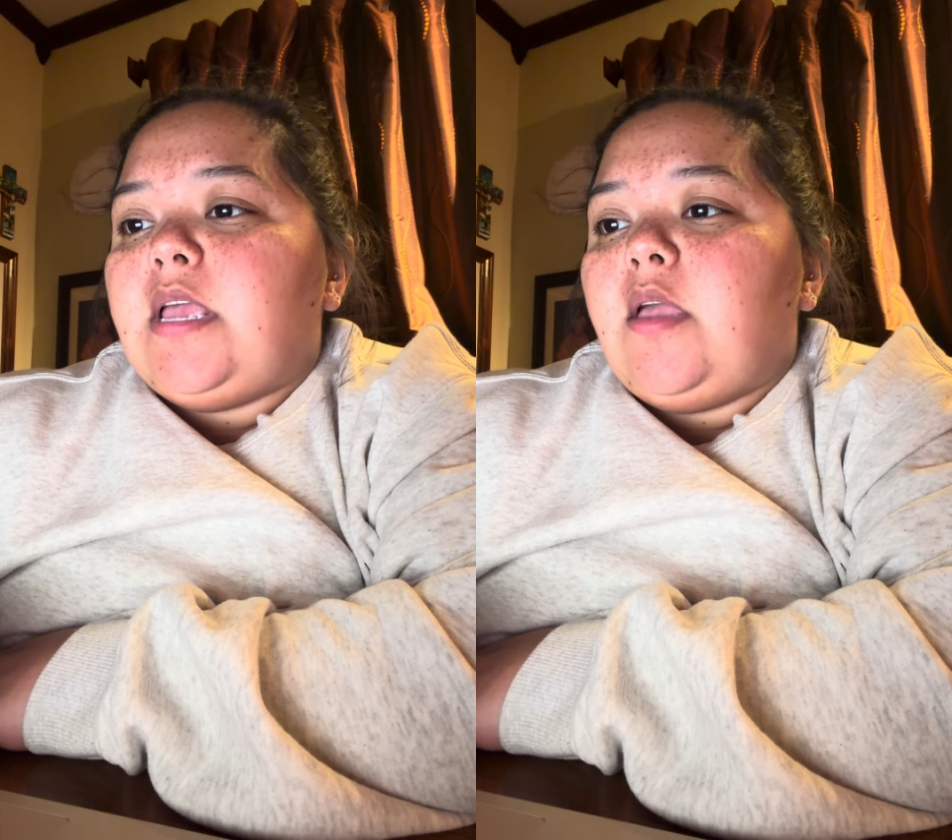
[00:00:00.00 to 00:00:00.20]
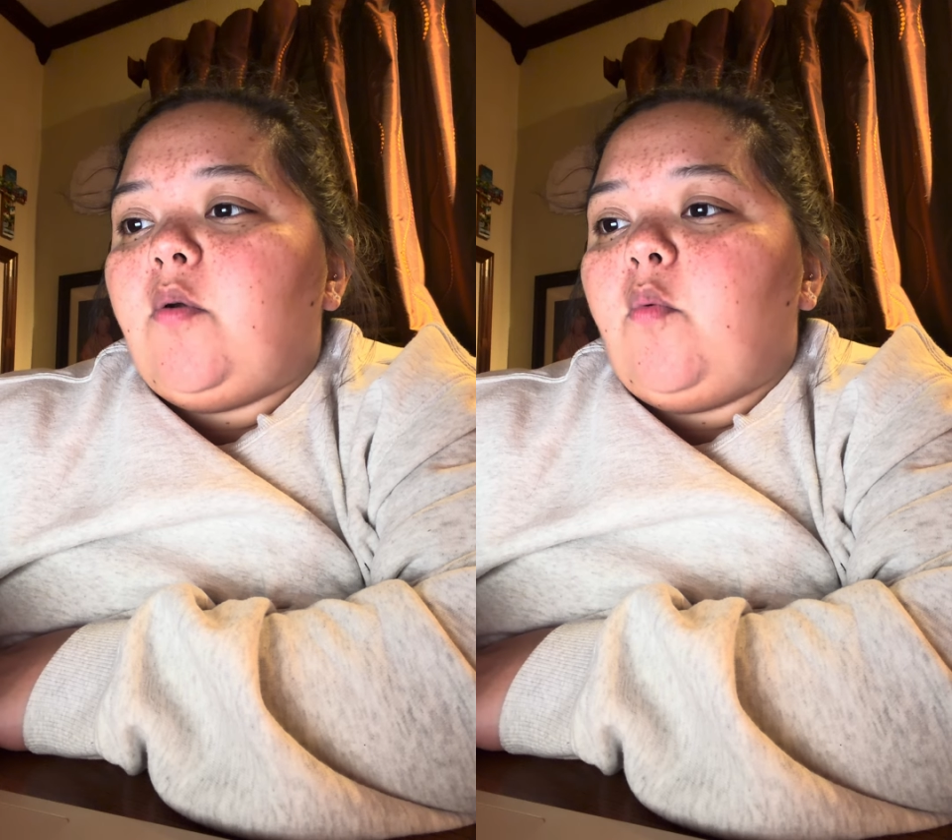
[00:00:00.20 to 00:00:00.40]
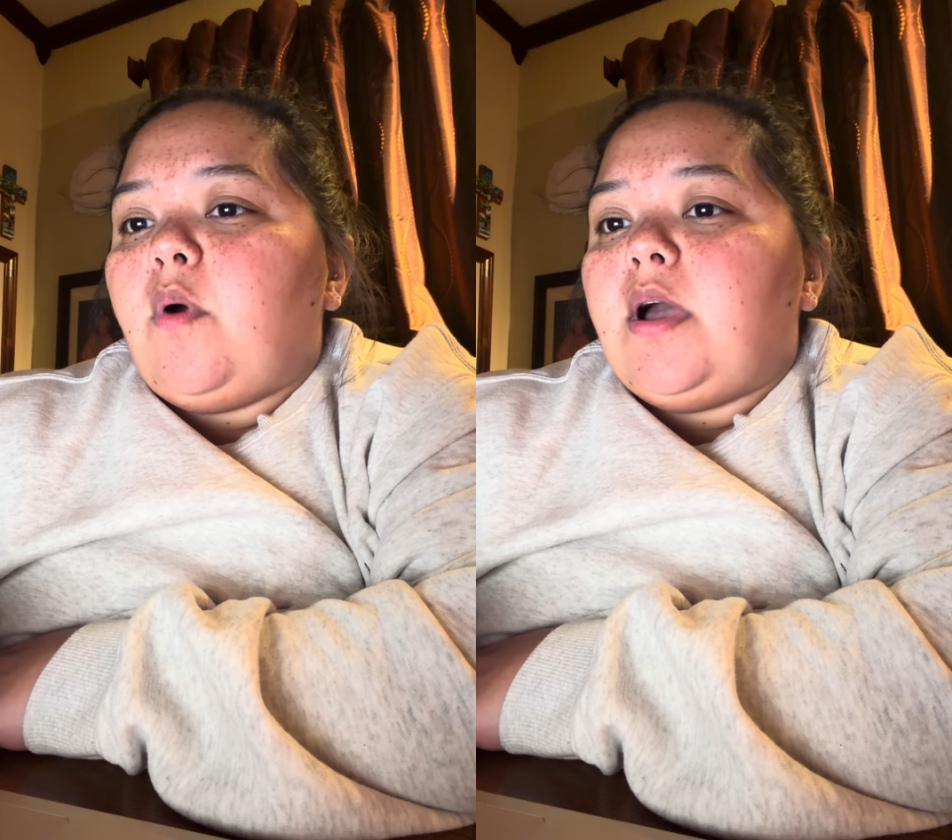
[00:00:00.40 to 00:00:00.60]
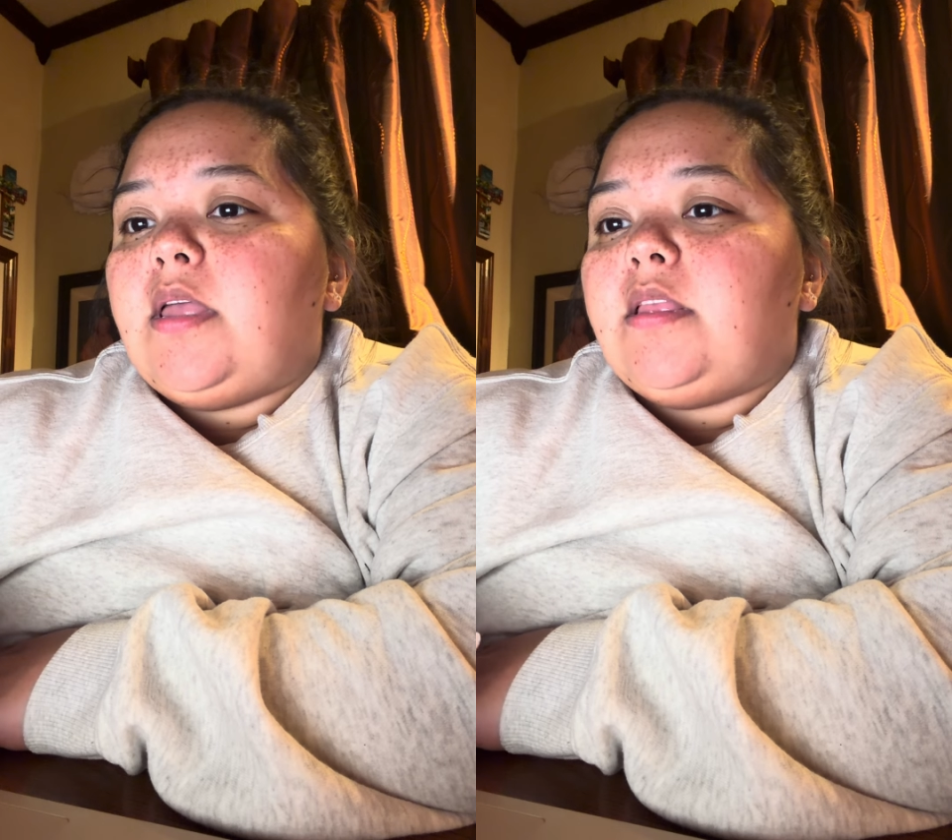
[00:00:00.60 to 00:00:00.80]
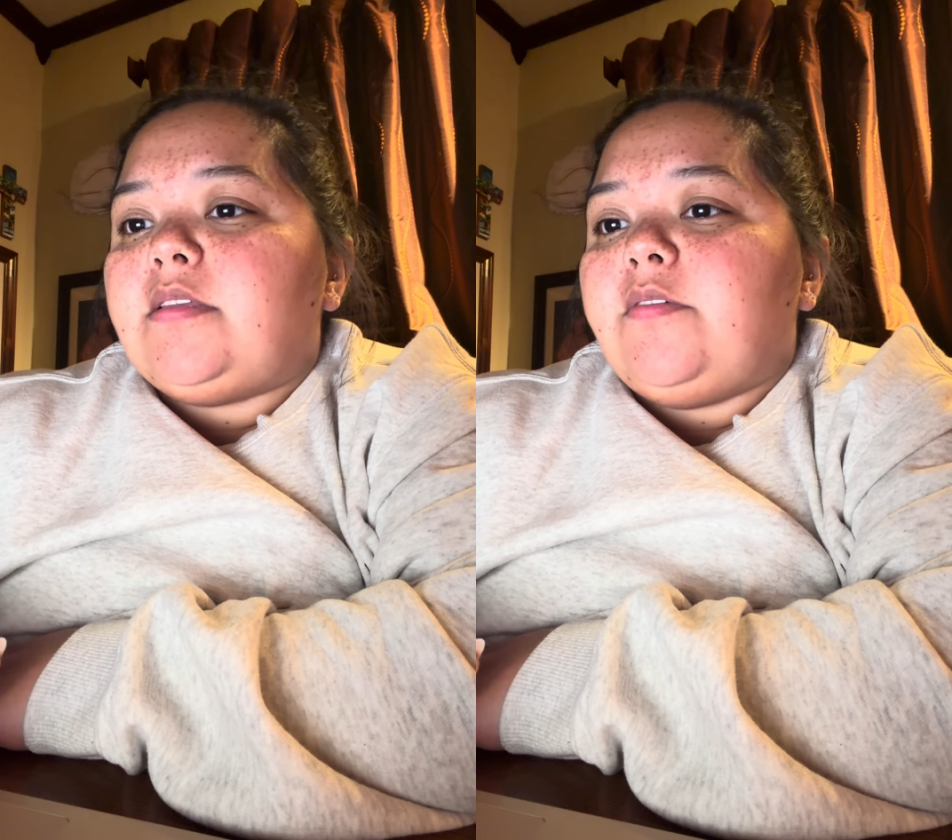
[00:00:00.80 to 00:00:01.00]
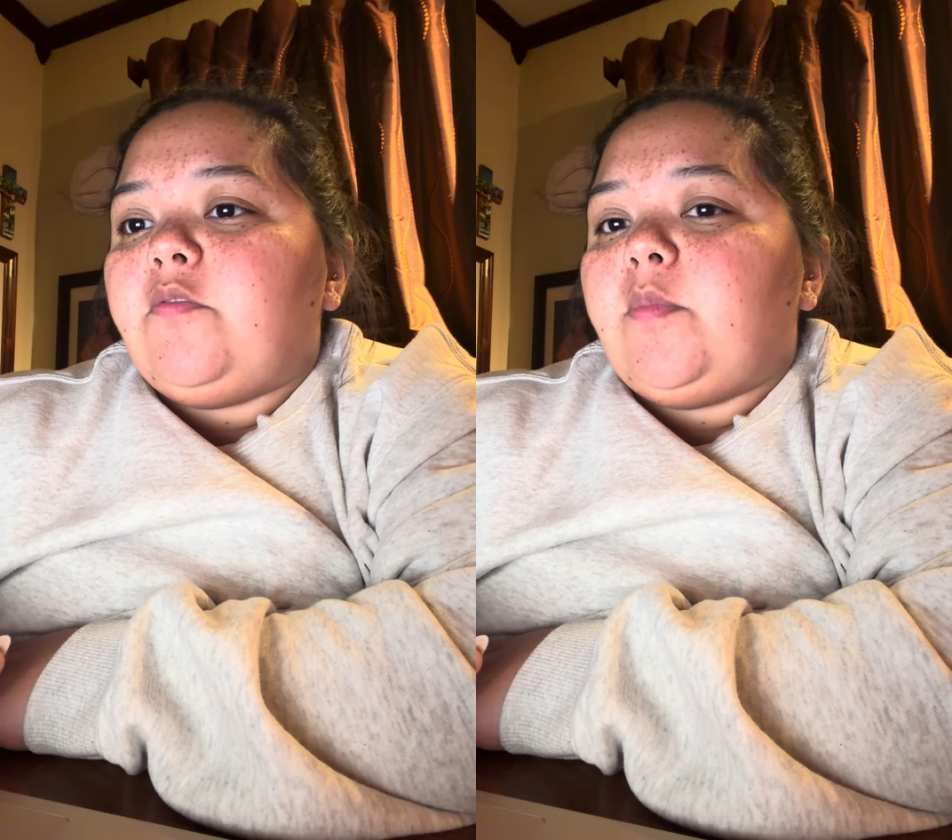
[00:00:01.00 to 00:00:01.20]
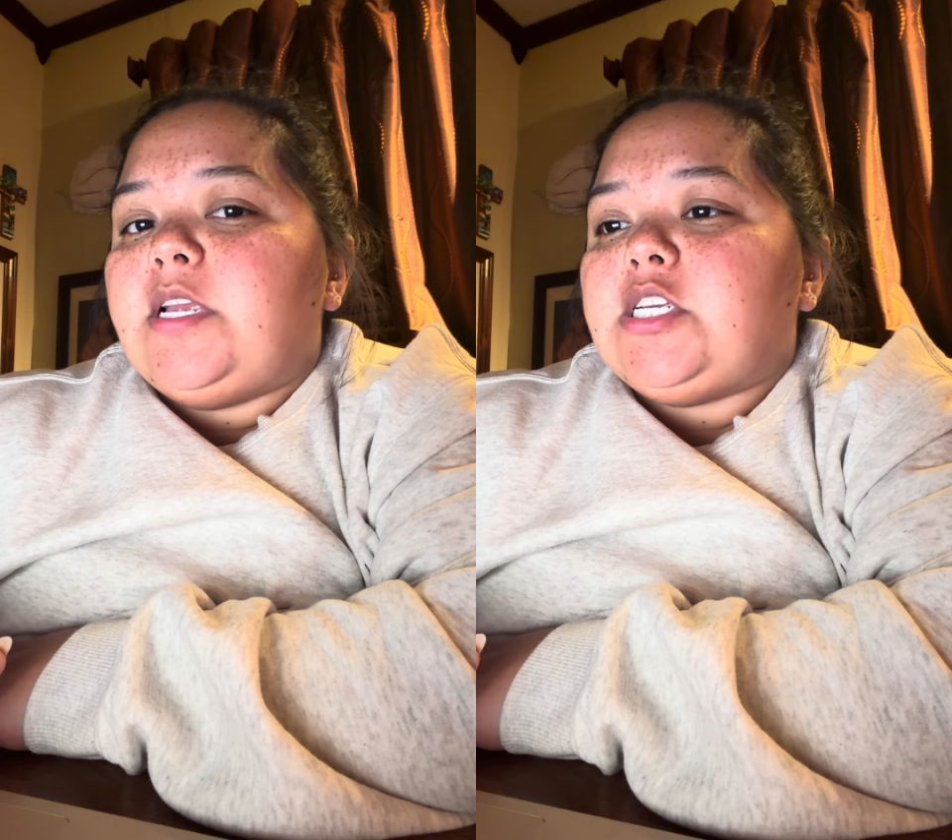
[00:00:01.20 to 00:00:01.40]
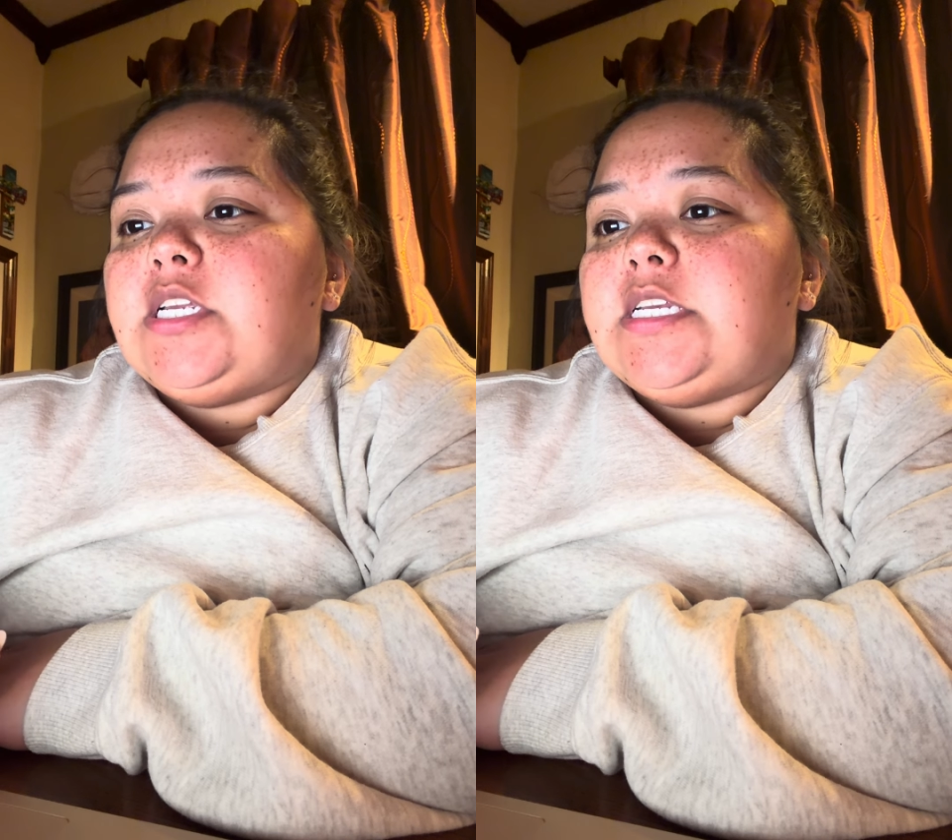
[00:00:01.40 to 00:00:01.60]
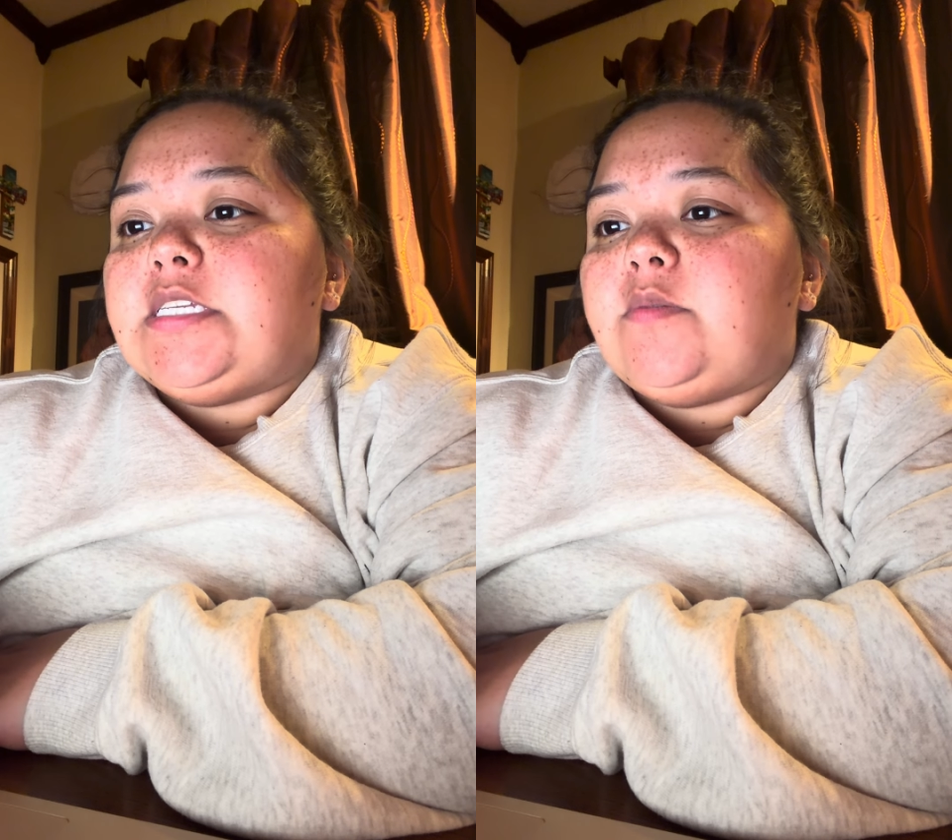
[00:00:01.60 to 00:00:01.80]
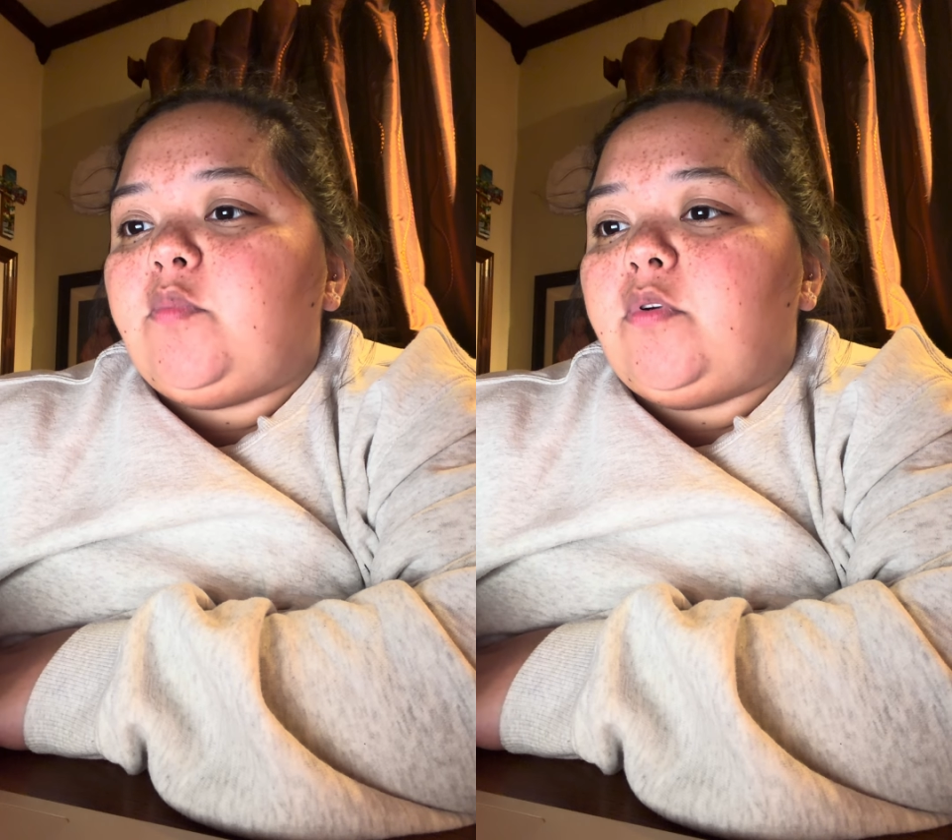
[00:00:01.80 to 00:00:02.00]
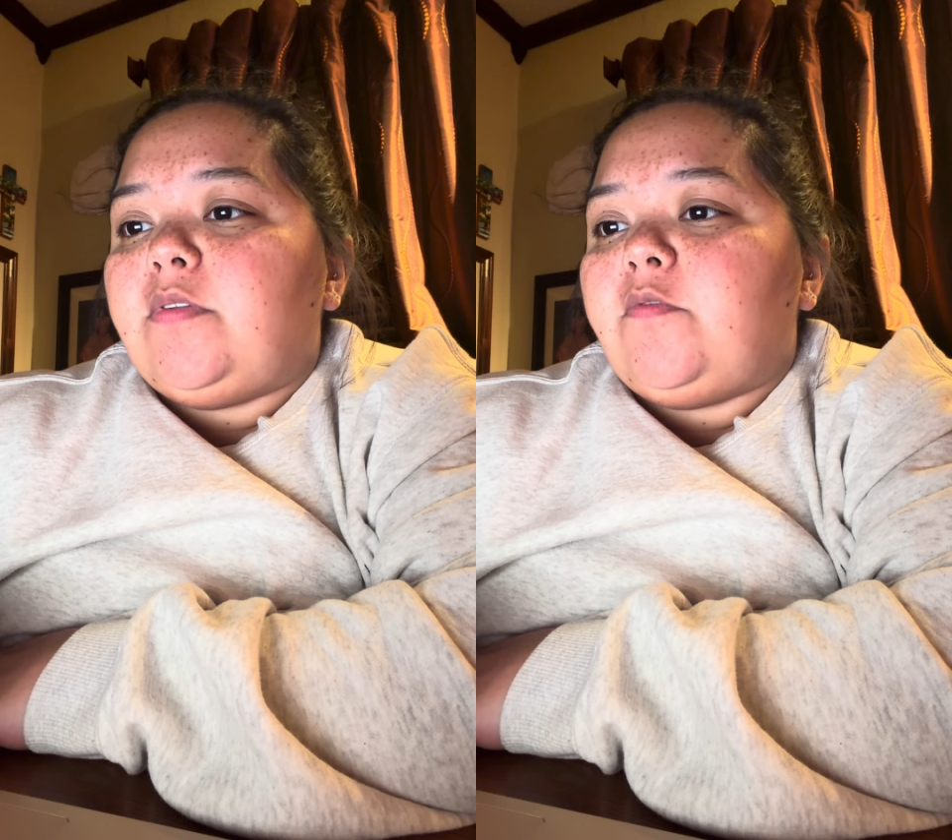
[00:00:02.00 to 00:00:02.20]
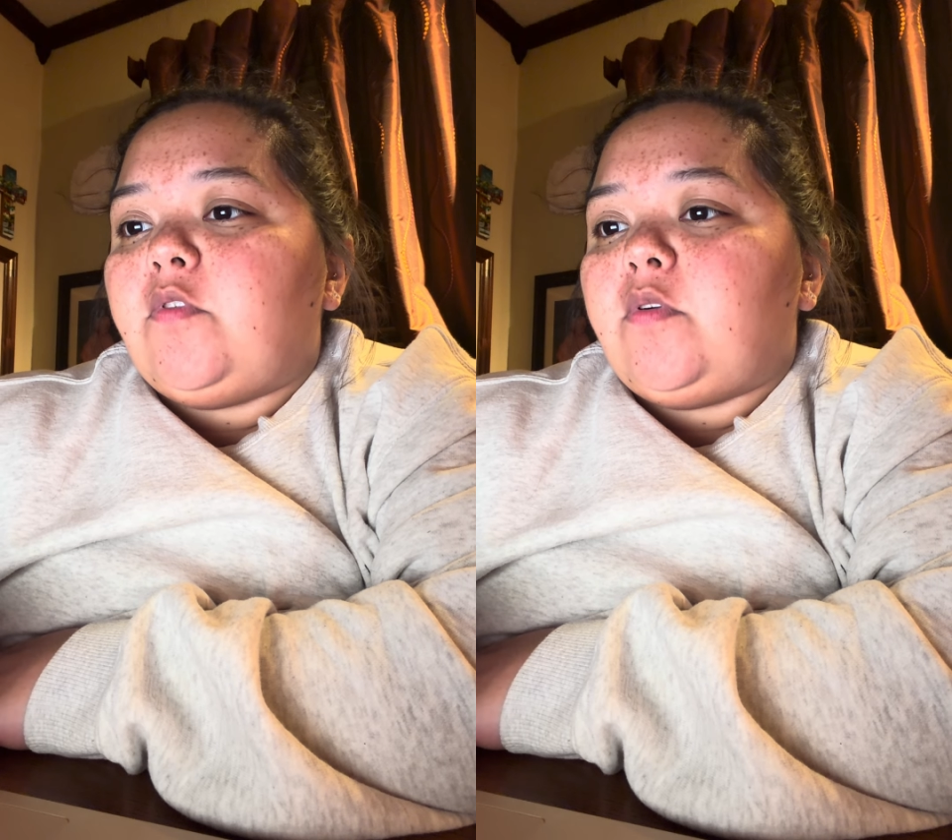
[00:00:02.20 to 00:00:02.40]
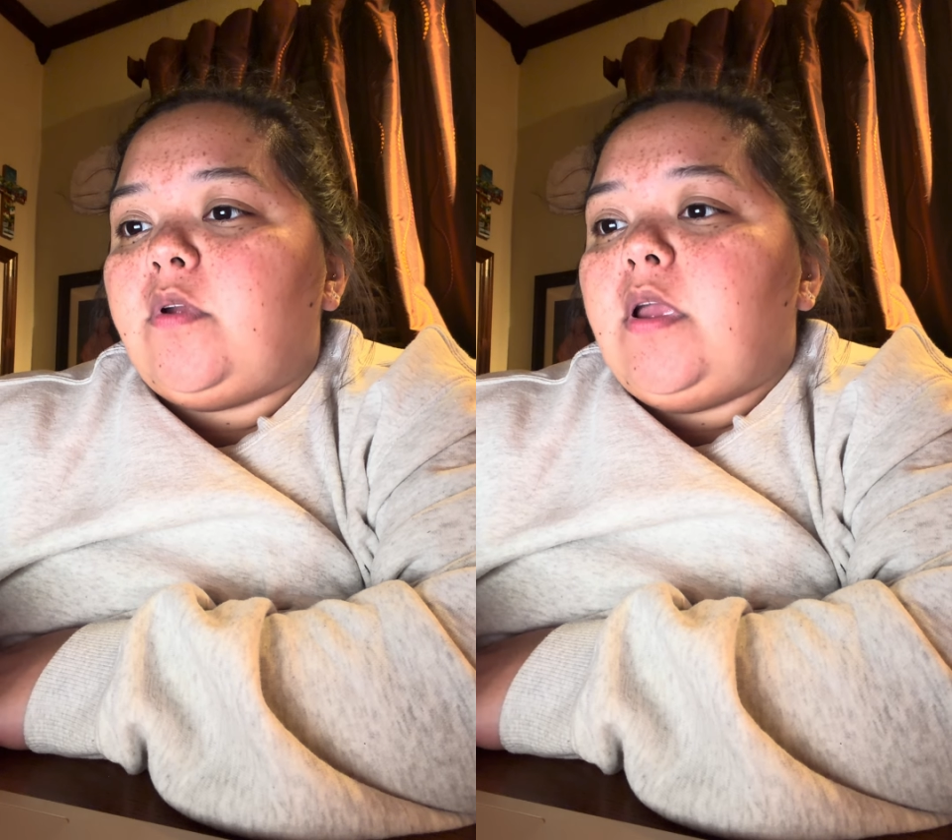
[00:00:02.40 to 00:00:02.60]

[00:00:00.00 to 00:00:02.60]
and why this information is important for